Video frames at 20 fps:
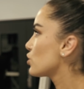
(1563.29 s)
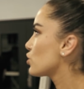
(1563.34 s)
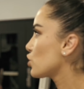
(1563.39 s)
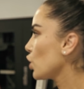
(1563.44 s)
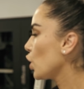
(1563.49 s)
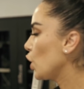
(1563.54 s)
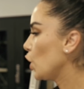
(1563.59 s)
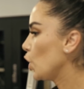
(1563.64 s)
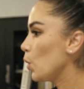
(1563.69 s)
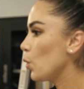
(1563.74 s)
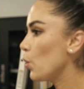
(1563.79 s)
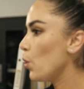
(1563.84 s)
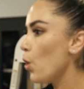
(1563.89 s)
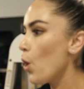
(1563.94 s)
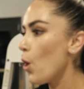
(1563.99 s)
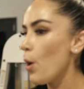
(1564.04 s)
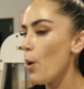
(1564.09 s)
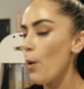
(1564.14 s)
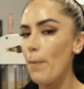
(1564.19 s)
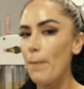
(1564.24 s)
So,
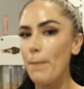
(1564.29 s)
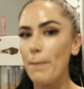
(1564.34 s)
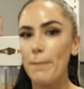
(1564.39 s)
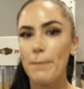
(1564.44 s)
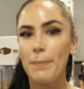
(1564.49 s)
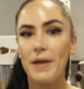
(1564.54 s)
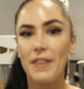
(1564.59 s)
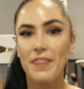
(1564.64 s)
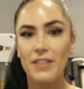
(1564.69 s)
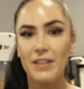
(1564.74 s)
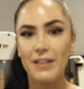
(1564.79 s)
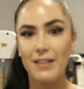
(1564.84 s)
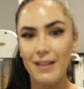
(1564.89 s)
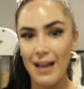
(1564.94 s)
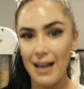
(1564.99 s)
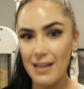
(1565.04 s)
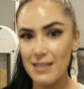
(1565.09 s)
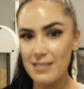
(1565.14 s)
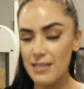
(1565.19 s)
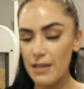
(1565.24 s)
but the
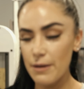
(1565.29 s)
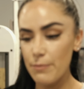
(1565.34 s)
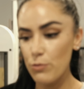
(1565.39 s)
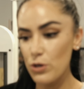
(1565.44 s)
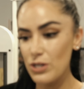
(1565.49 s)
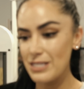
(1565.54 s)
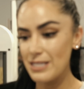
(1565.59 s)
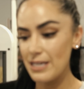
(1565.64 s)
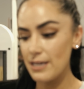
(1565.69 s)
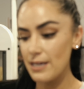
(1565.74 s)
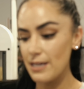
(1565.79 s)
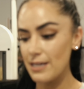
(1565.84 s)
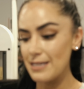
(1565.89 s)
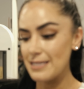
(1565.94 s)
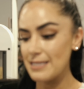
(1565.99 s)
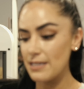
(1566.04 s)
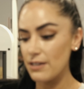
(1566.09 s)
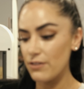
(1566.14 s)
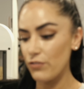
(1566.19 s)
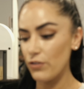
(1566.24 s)
last time we did
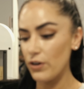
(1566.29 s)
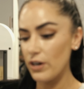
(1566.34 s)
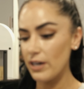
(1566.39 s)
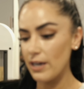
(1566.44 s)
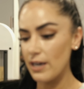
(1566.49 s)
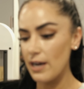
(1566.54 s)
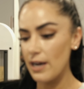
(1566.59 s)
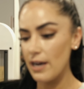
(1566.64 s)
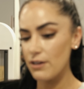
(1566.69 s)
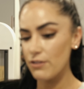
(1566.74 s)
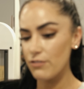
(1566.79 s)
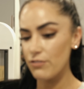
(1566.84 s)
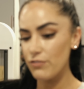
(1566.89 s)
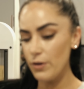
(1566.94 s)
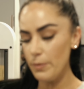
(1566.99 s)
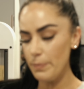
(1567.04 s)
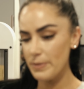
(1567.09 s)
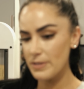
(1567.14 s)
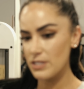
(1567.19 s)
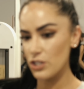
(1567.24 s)
a different kind of
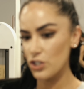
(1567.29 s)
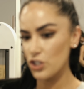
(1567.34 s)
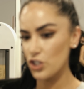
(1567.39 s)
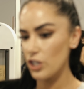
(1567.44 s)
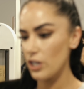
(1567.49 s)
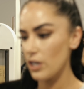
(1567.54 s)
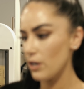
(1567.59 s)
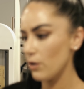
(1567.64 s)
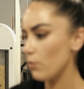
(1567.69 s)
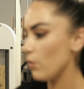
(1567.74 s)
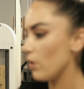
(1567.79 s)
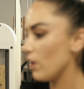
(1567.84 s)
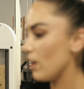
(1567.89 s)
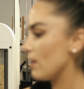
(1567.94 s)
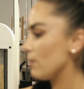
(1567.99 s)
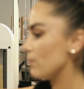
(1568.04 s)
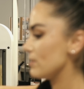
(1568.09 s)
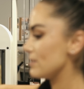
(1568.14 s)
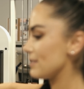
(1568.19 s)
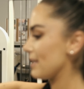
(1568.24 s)
foot positioning where
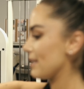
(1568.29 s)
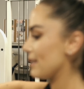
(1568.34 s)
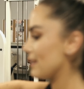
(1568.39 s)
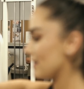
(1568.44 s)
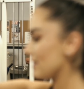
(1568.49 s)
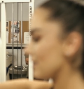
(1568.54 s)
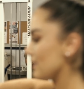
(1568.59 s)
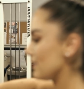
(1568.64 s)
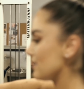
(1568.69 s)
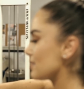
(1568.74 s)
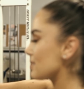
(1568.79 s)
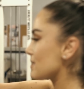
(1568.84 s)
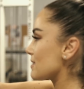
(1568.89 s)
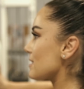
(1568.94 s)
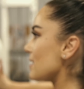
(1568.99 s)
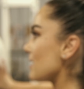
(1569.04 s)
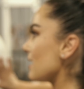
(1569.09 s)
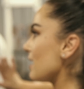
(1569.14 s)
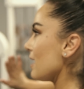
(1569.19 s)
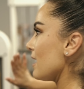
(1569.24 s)
I was like this
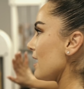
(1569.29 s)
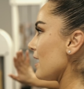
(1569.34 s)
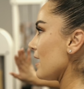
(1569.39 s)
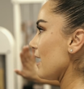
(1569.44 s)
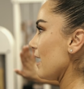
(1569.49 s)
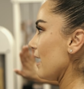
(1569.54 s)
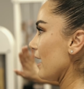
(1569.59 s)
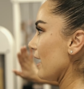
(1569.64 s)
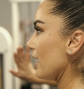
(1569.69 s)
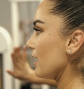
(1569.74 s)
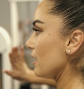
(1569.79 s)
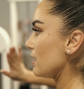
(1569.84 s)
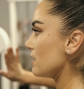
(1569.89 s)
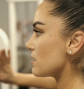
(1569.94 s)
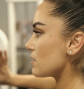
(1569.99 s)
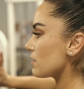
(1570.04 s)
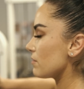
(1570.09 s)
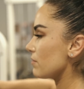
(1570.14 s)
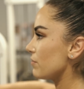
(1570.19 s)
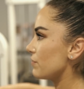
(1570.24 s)
and
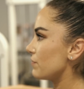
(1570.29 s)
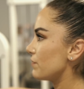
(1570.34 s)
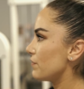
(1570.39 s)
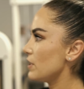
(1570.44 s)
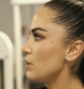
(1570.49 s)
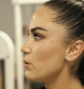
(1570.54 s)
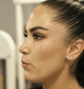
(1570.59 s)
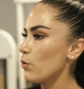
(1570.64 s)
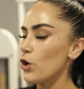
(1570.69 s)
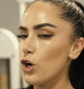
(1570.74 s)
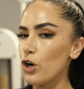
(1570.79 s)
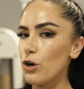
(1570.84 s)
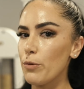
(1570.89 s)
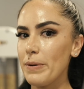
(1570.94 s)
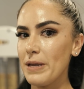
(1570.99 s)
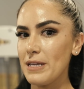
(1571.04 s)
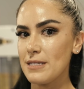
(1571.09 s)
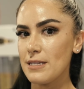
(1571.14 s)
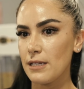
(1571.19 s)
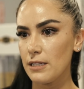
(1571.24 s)
feet were
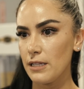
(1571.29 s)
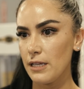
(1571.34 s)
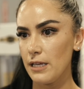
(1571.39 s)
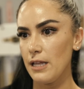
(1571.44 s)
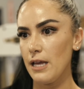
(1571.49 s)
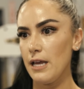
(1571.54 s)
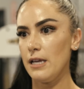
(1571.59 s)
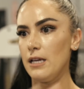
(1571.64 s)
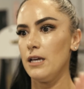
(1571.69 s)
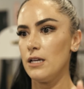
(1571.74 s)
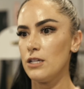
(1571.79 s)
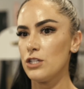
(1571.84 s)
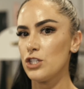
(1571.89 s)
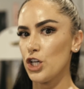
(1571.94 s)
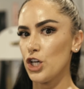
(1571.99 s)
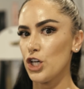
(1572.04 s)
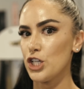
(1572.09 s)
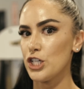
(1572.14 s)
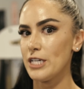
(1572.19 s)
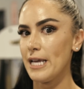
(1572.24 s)
basically
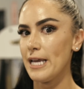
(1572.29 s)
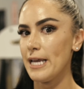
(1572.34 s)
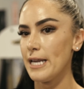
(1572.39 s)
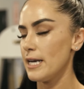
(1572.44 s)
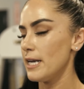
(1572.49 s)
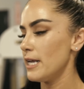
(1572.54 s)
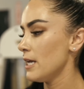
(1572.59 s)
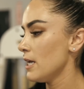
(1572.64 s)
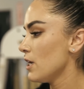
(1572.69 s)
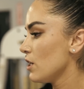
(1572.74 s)
turned in.